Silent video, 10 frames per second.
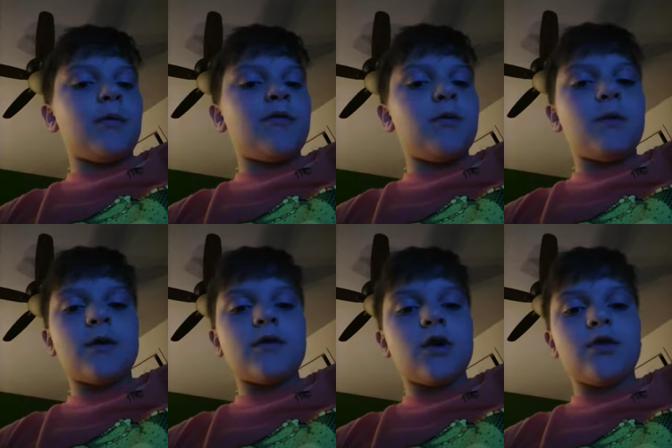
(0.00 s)

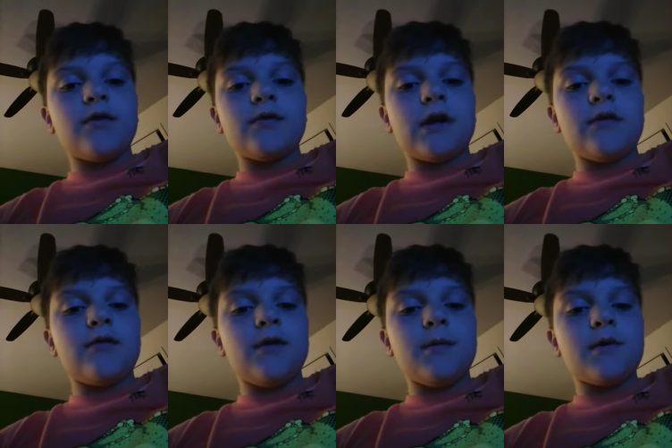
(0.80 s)
V-Bucks. I don't even have
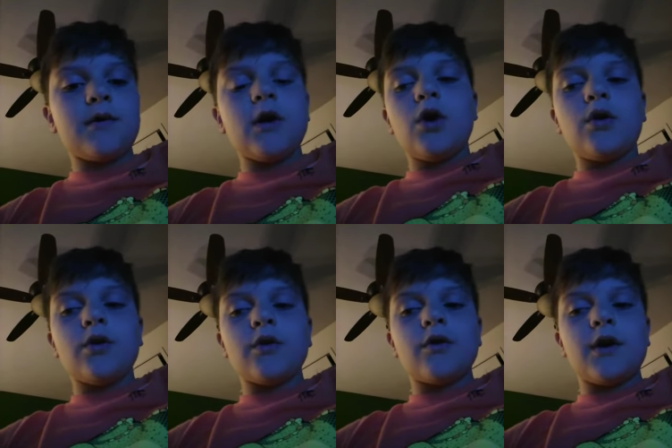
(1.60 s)
V-Bucks.
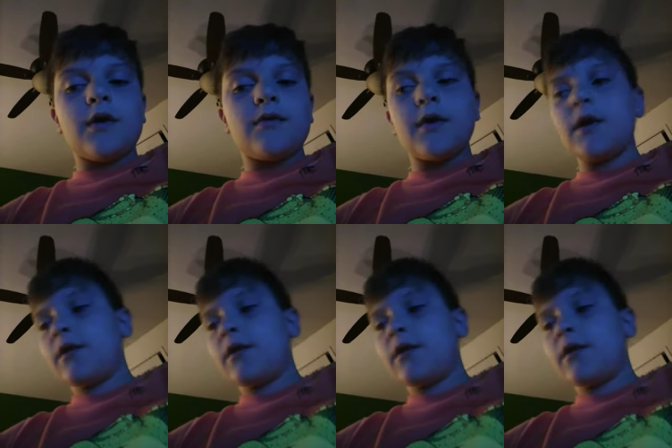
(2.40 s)
Or gift any